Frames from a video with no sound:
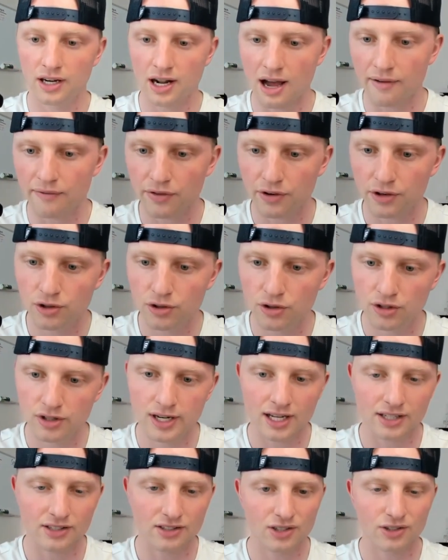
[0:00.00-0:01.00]
not for you to
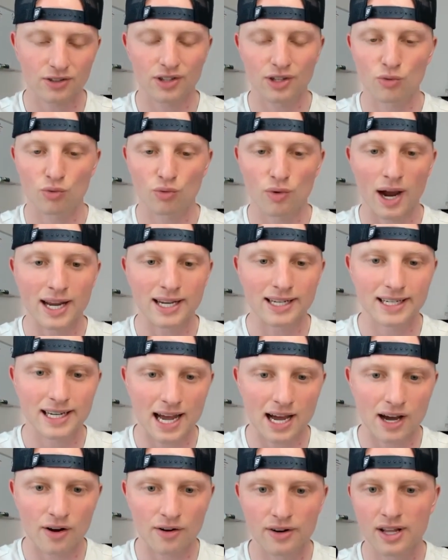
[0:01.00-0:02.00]
necessarily write
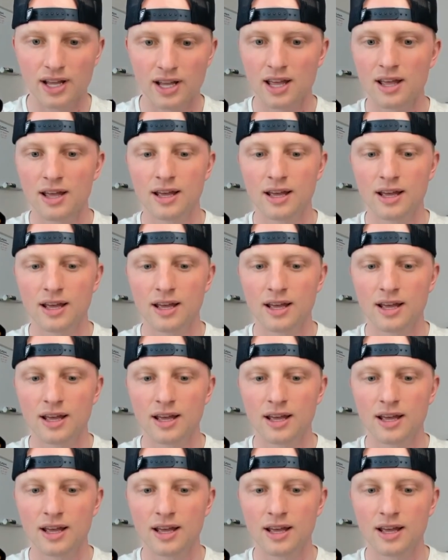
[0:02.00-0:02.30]
down